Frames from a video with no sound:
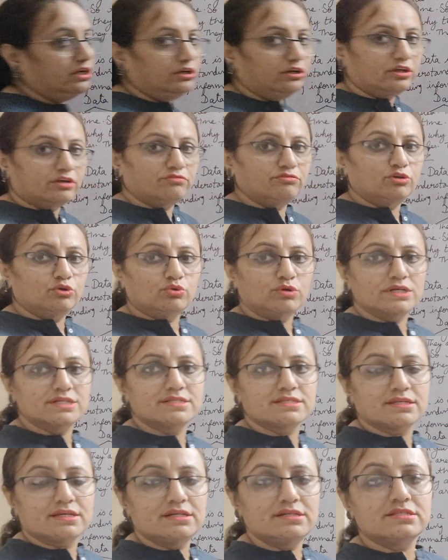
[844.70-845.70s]
interviewer
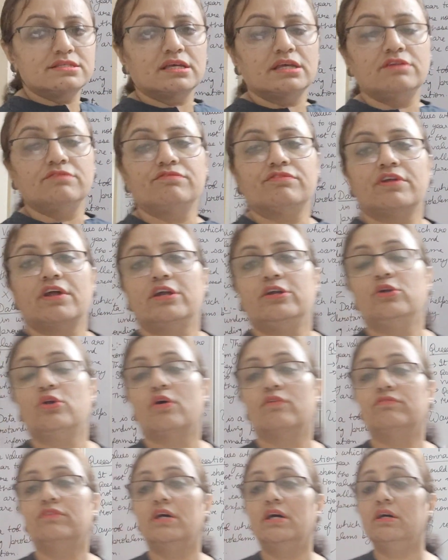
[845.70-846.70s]
sits in front
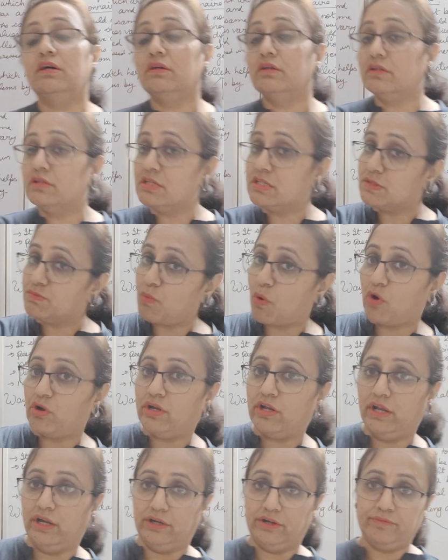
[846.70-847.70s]
of the
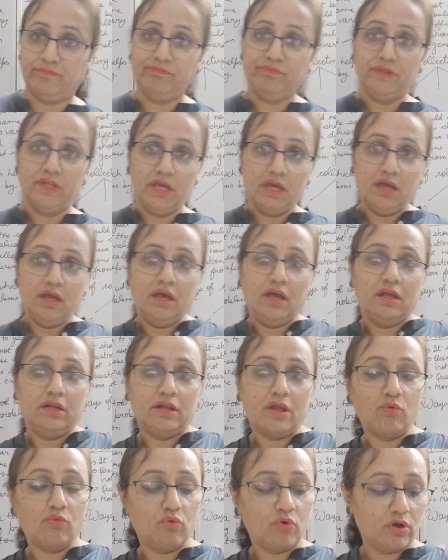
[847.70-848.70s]
respondent.
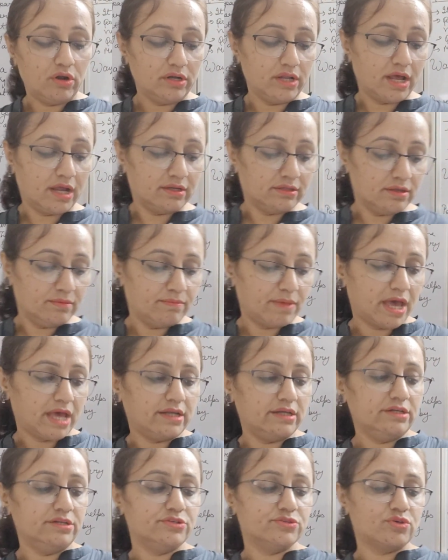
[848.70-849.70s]
Now what are the
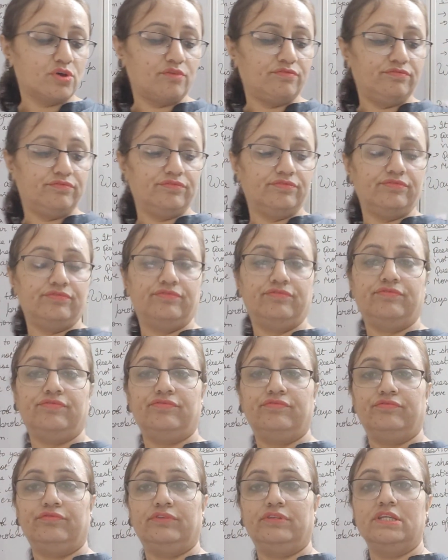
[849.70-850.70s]
merits of
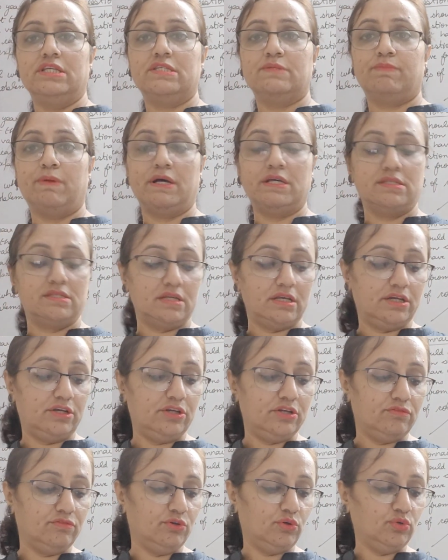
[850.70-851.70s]
this personal
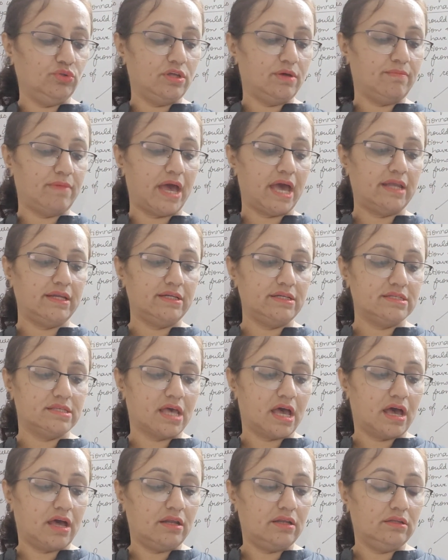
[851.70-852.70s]
interview? The merits
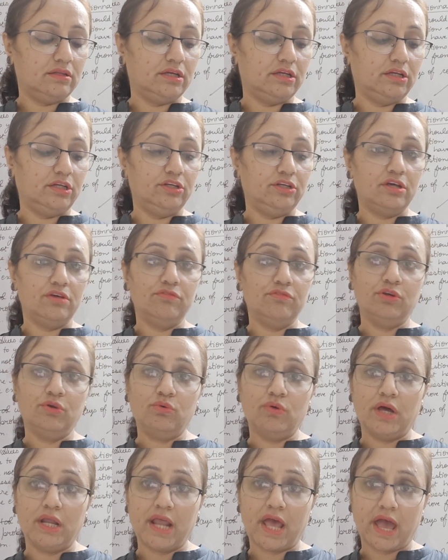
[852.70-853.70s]
are, the
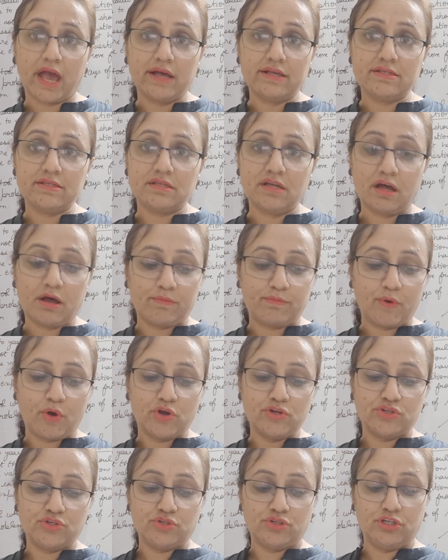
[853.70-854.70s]
interviewer has the
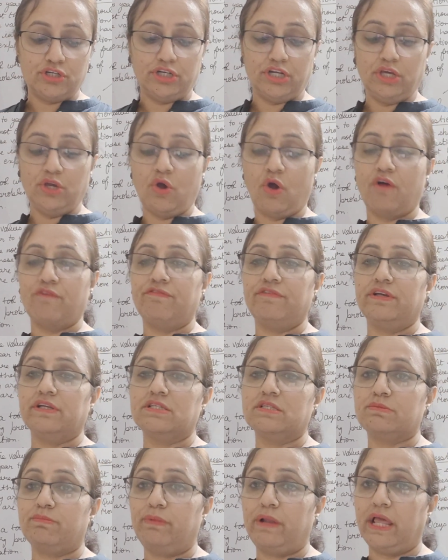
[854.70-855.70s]
opportunity of
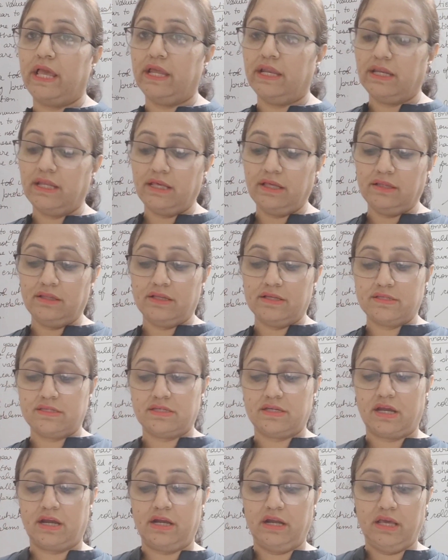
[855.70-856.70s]
explaining the
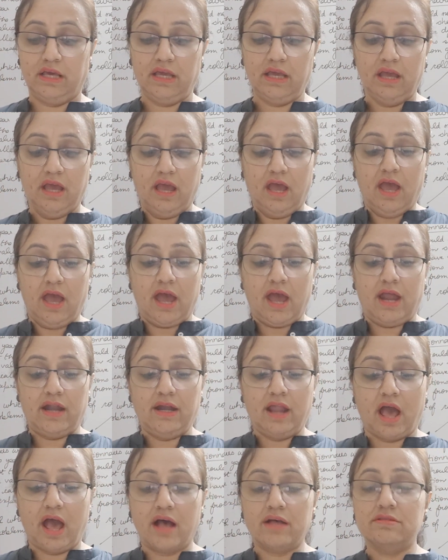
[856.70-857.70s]
study and
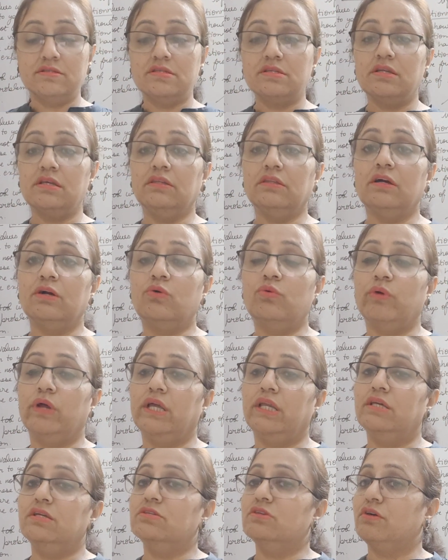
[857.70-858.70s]
answering the
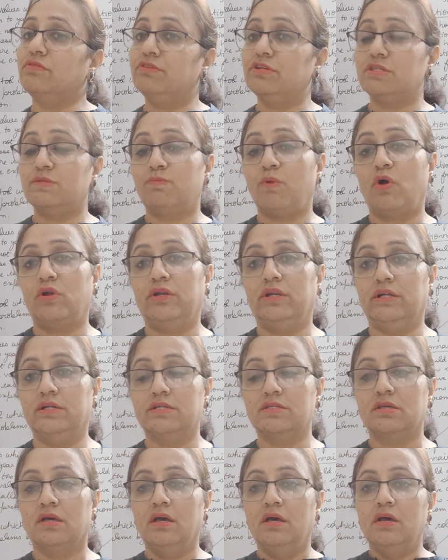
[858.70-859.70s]
queries of
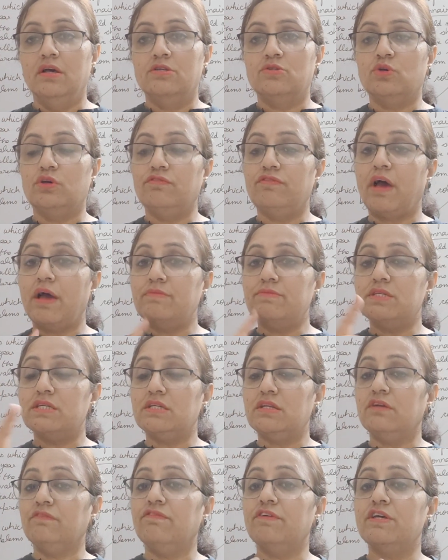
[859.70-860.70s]
respondents. So if I am
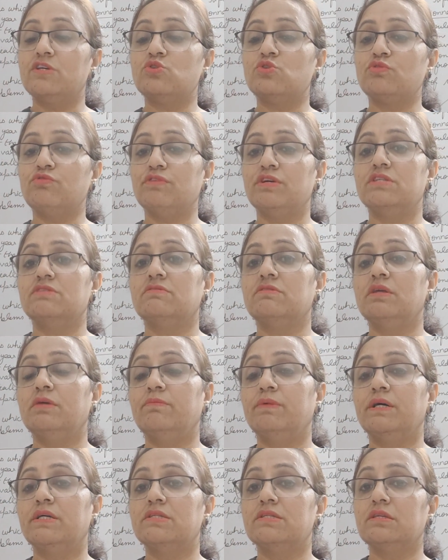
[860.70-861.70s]
sitting face to face with a
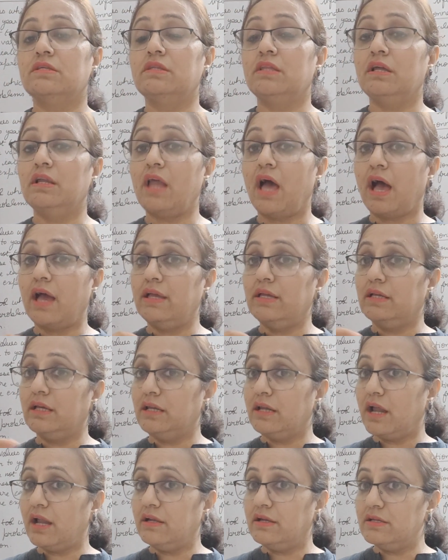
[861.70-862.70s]
person, then I
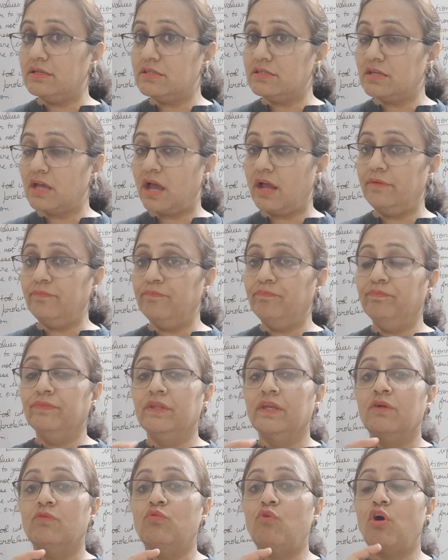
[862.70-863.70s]
can understand
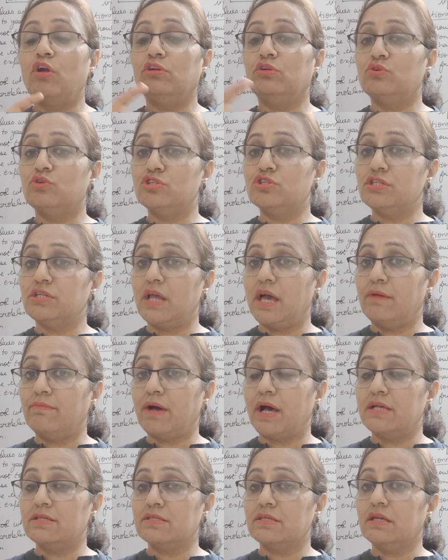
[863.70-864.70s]
what question I am
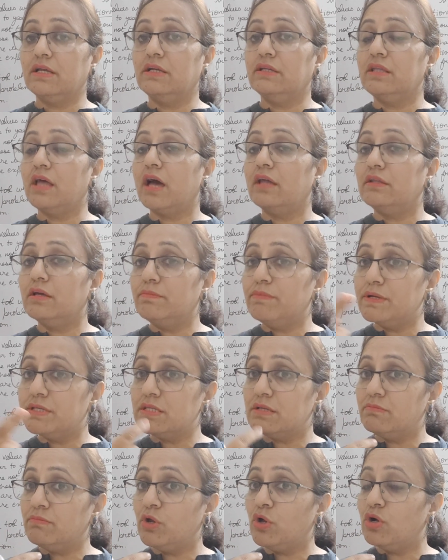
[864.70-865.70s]
asking, and the other
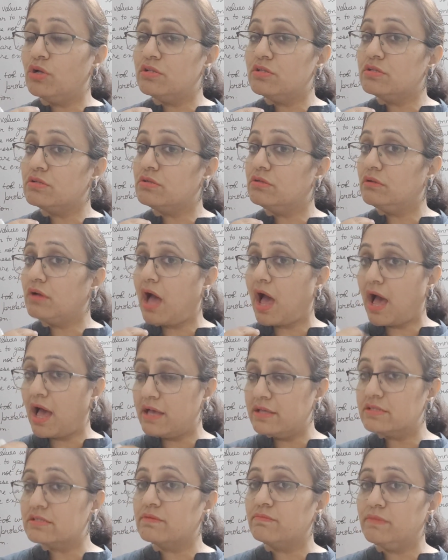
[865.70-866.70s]
person may also
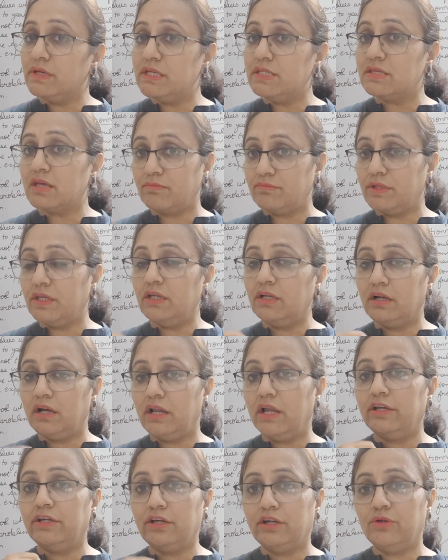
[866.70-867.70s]
ask me something
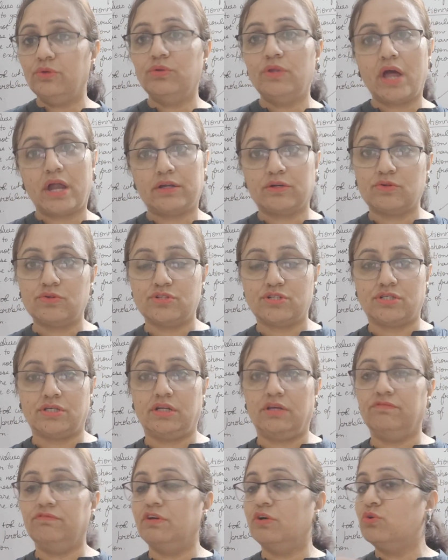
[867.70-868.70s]
related to that question
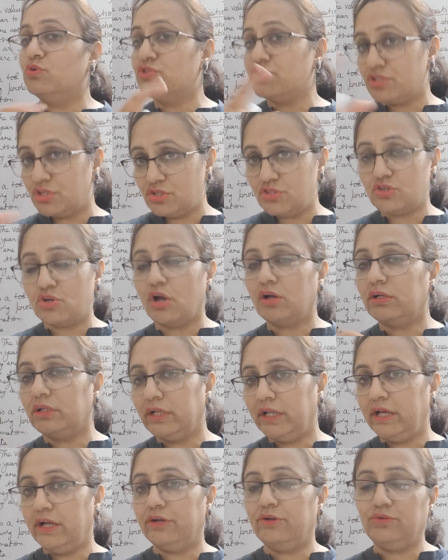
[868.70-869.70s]
if the question is not
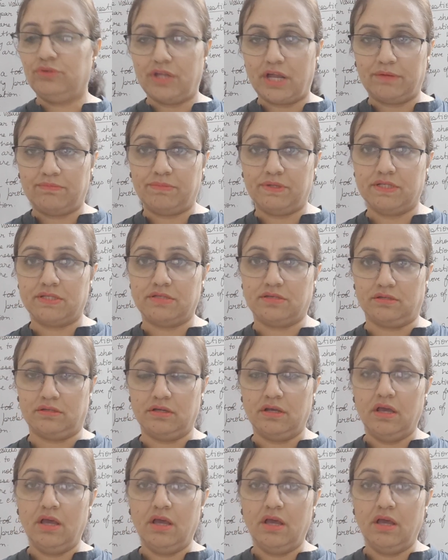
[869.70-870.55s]
clear to that person.